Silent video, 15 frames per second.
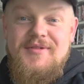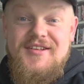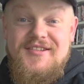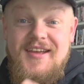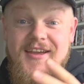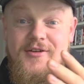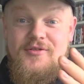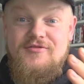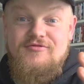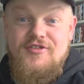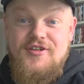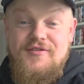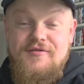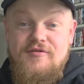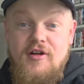My sales
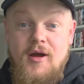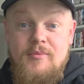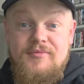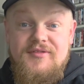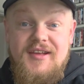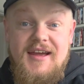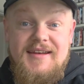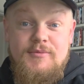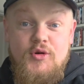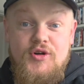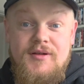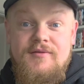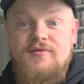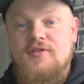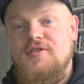run from Saturday
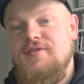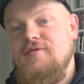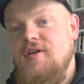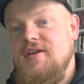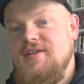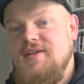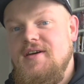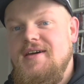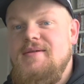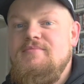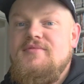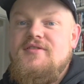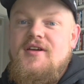morning through to Friday night.